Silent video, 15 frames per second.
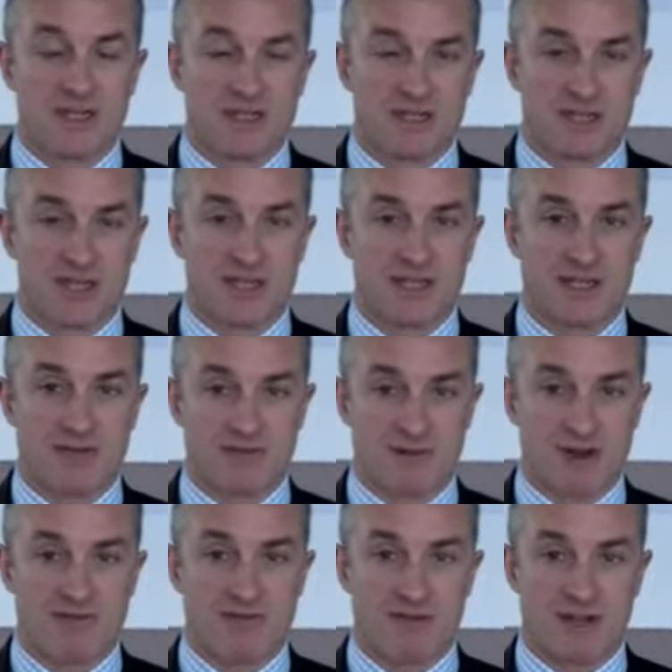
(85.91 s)
Shares in
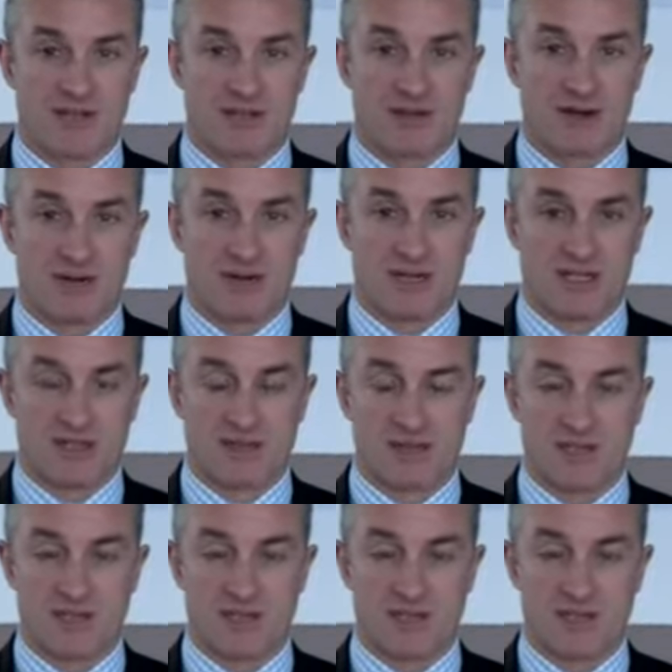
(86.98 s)
Redflex Holdings,